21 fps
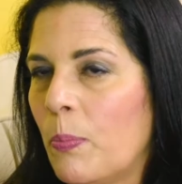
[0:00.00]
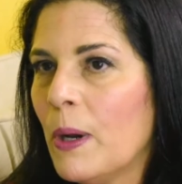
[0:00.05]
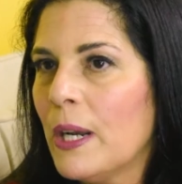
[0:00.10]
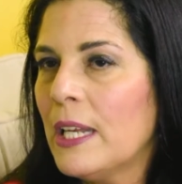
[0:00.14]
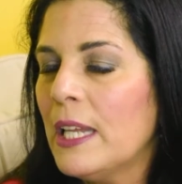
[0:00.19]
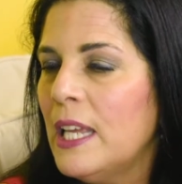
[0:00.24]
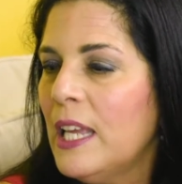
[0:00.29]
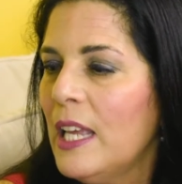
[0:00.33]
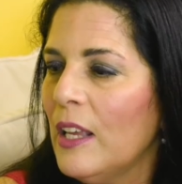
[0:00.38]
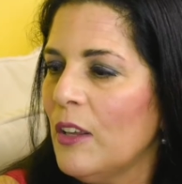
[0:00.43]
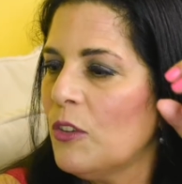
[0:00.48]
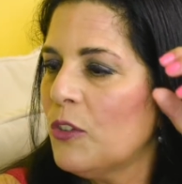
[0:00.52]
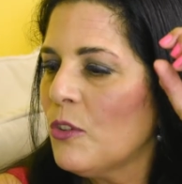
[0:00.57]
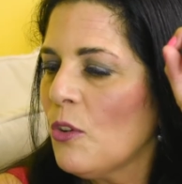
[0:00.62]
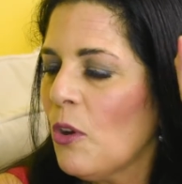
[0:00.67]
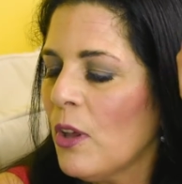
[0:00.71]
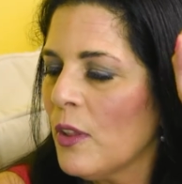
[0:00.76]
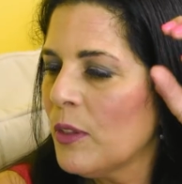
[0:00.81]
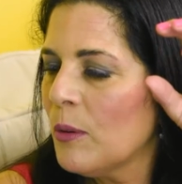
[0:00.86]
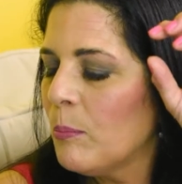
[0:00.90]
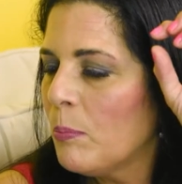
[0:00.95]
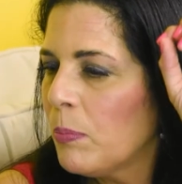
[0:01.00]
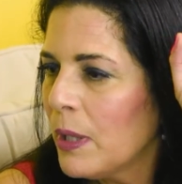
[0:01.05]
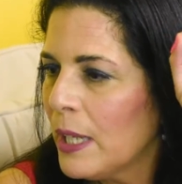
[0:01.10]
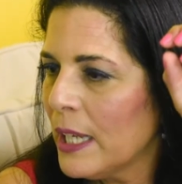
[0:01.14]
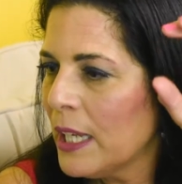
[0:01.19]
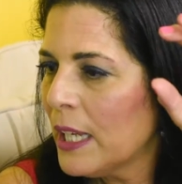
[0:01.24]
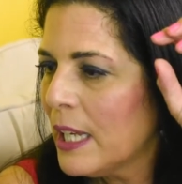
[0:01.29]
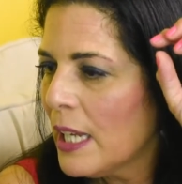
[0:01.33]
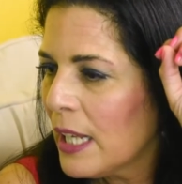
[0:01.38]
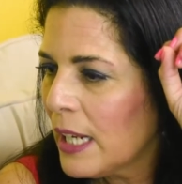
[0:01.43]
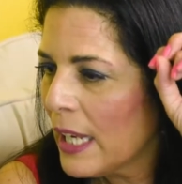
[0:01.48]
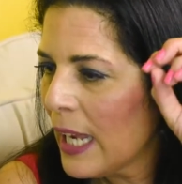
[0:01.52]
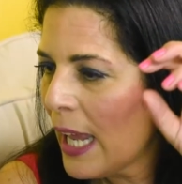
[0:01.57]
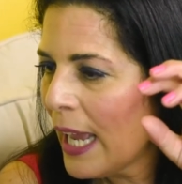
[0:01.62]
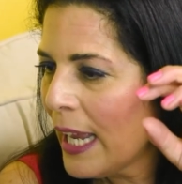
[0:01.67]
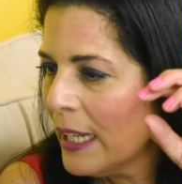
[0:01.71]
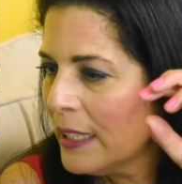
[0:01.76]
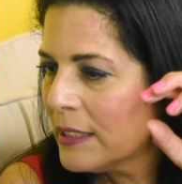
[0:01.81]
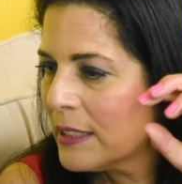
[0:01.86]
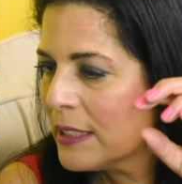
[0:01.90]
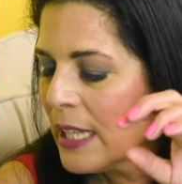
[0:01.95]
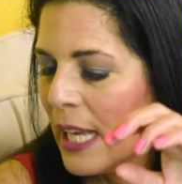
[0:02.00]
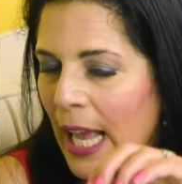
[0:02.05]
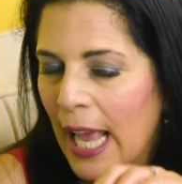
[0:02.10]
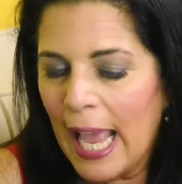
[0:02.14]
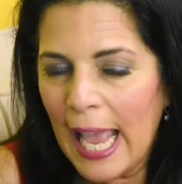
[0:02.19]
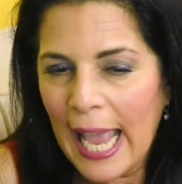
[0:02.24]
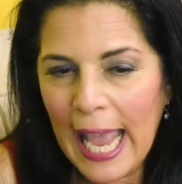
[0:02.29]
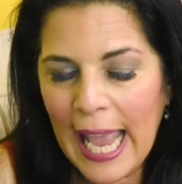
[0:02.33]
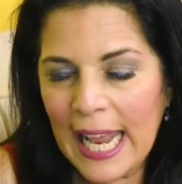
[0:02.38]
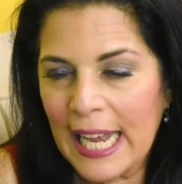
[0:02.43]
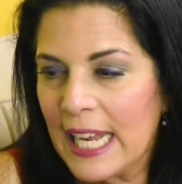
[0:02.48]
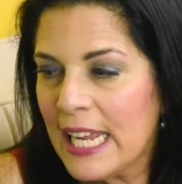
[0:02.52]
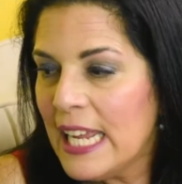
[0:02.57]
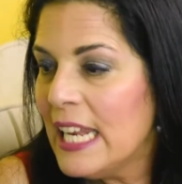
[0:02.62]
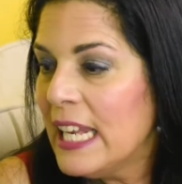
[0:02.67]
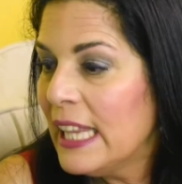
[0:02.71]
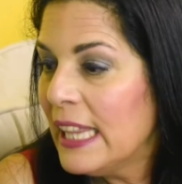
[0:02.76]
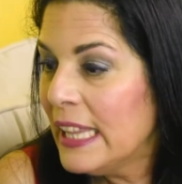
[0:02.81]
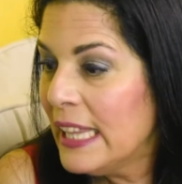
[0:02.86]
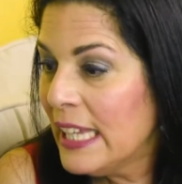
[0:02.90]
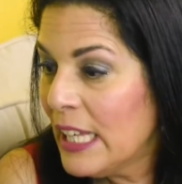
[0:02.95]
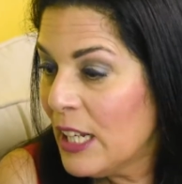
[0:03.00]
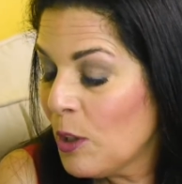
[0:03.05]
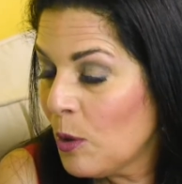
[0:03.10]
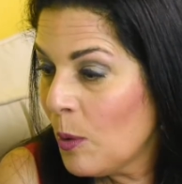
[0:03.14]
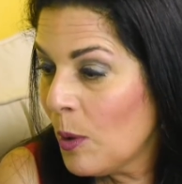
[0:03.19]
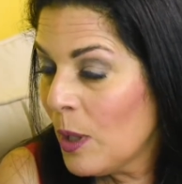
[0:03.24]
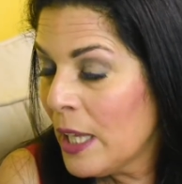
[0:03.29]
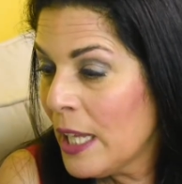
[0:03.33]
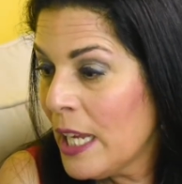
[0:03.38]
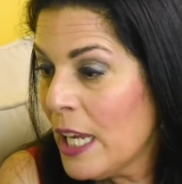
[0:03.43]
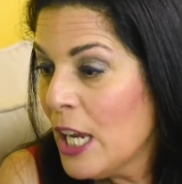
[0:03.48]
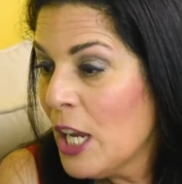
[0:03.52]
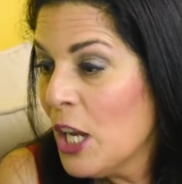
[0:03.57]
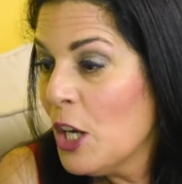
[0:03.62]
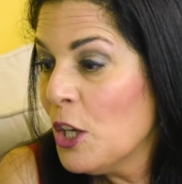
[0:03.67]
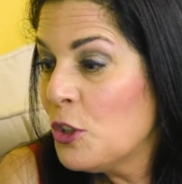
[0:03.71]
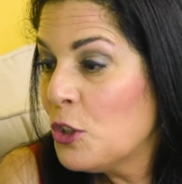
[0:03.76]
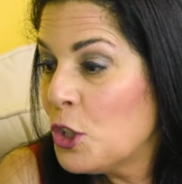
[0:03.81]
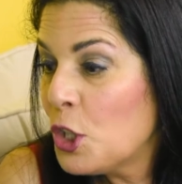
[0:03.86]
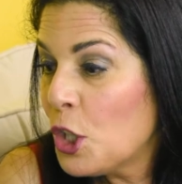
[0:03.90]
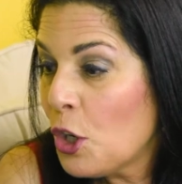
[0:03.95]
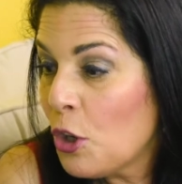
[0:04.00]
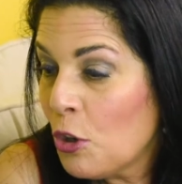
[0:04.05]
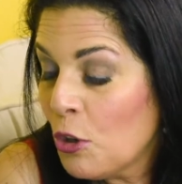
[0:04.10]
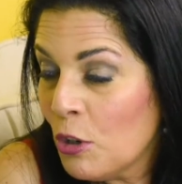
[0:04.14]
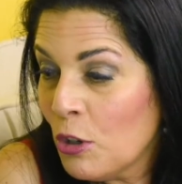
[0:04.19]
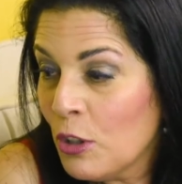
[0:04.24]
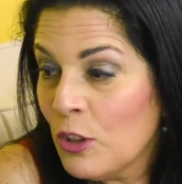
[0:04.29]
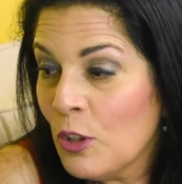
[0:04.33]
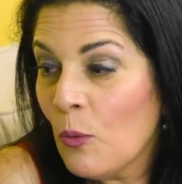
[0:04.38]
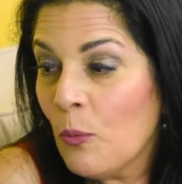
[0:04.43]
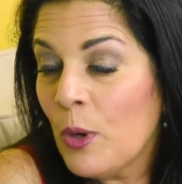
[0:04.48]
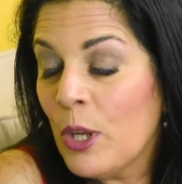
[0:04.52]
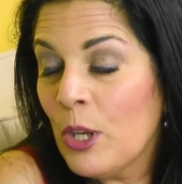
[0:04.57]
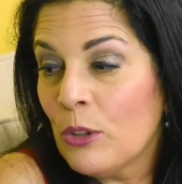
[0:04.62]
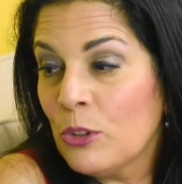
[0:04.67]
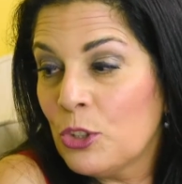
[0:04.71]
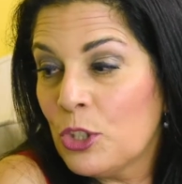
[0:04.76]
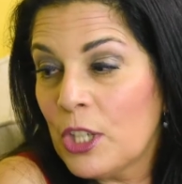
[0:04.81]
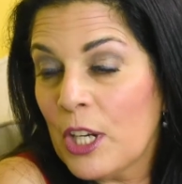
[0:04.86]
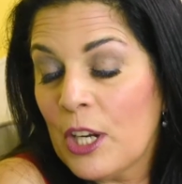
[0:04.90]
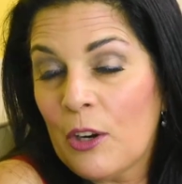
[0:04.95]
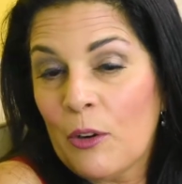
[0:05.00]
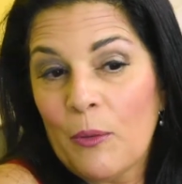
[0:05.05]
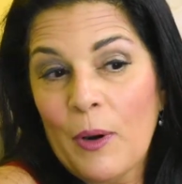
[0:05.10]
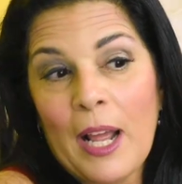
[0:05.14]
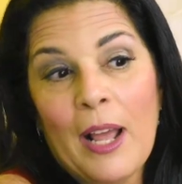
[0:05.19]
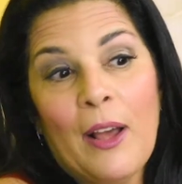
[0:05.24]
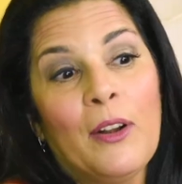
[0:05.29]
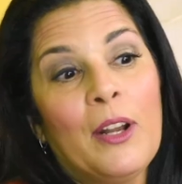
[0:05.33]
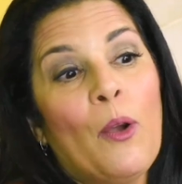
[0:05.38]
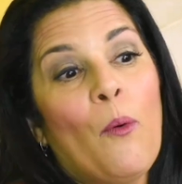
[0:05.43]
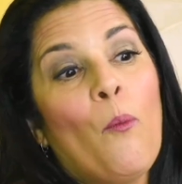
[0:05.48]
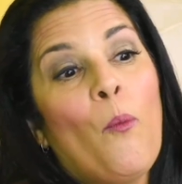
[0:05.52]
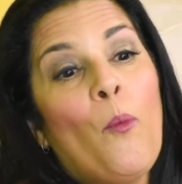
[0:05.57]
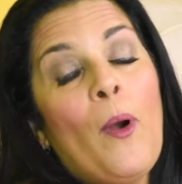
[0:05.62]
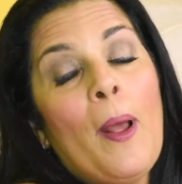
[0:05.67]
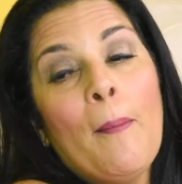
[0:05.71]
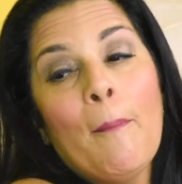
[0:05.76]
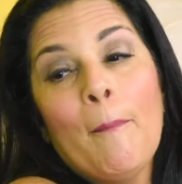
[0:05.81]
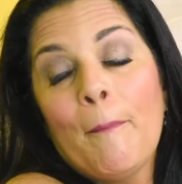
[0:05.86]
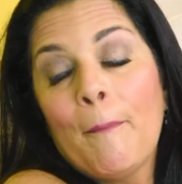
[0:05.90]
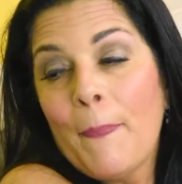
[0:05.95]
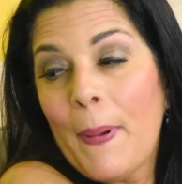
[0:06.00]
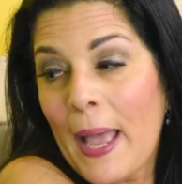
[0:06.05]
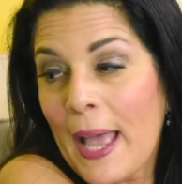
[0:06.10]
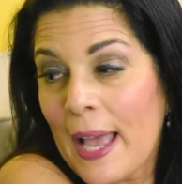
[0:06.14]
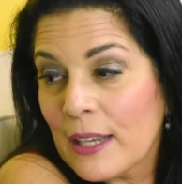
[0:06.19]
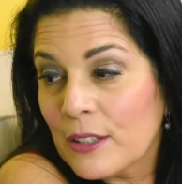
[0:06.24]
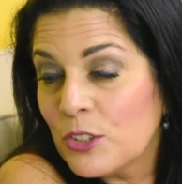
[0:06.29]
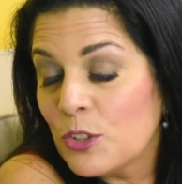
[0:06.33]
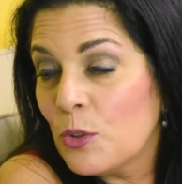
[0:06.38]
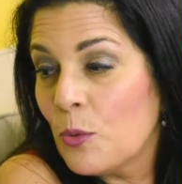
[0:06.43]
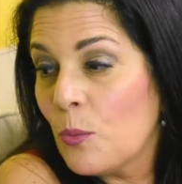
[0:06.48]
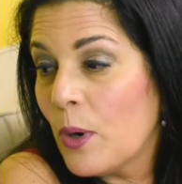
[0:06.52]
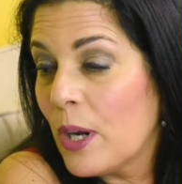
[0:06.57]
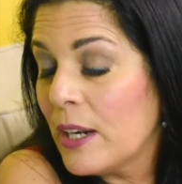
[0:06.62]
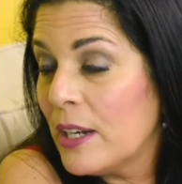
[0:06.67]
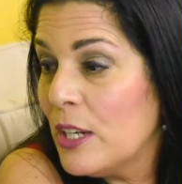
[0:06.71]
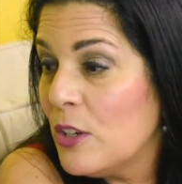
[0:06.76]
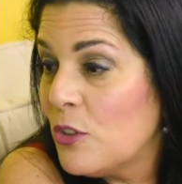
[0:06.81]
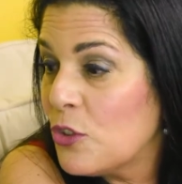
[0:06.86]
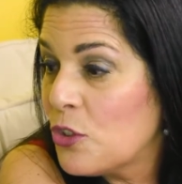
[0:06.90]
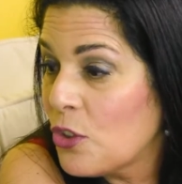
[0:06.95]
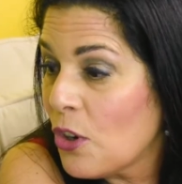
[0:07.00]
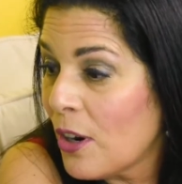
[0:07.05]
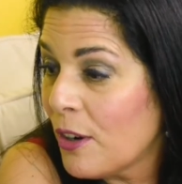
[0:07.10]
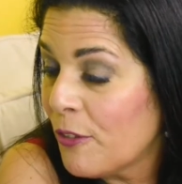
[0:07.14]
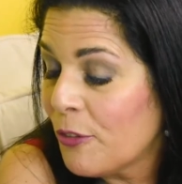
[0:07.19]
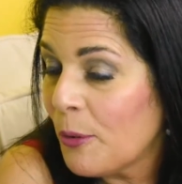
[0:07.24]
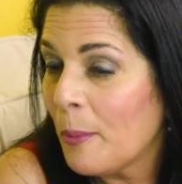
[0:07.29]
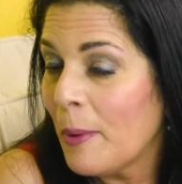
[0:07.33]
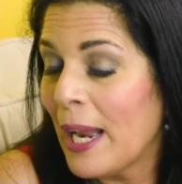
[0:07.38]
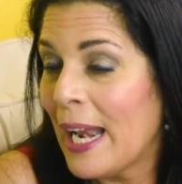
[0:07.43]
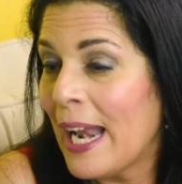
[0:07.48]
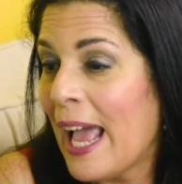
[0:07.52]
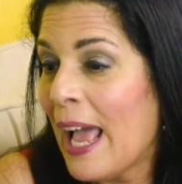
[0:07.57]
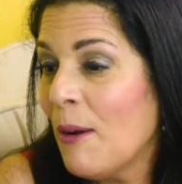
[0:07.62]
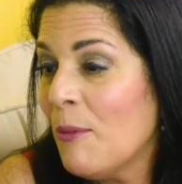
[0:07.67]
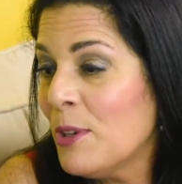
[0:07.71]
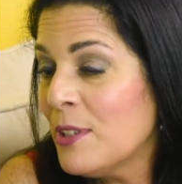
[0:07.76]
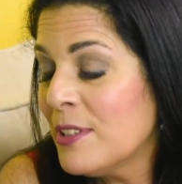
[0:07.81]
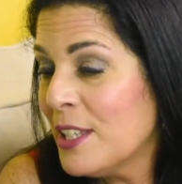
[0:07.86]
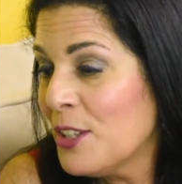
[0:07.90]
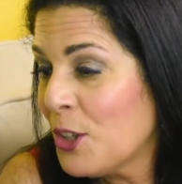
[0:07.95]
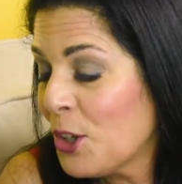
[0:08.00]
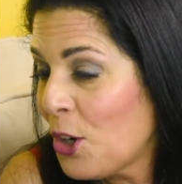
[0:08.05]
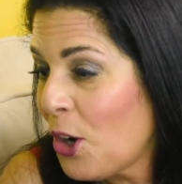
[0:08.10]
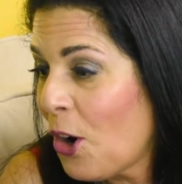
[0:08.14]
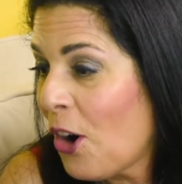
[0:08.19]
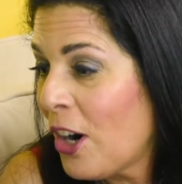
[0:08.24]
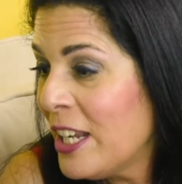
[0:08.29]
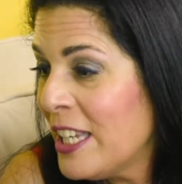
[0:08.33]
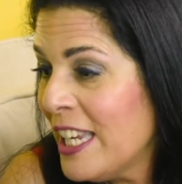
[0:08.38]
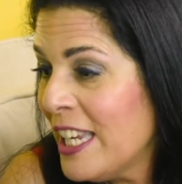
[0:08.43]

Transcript: but he saw the blinking lights and he literally turned the wheelchair around and went back to where he started from and i was in the car